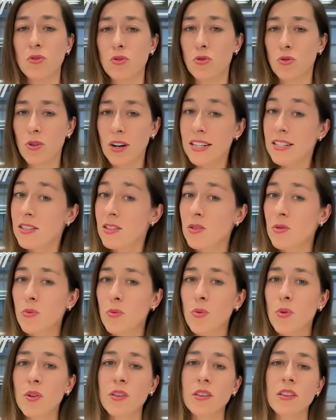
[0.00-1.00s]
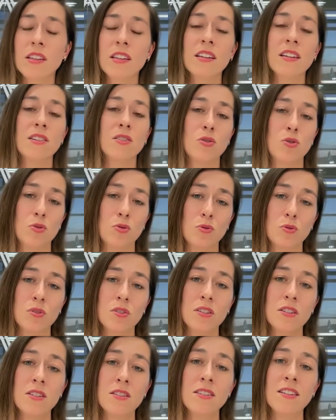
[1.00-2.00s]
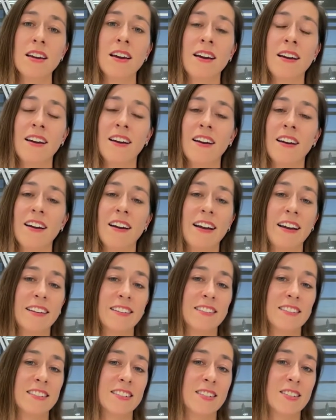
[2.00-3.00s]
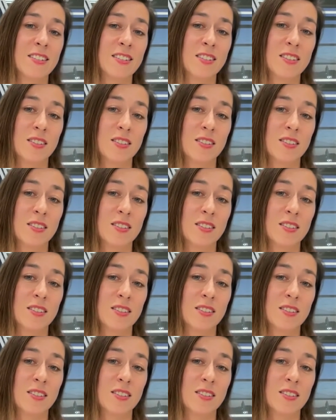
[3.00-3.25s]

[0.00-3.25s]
trustworthy sources and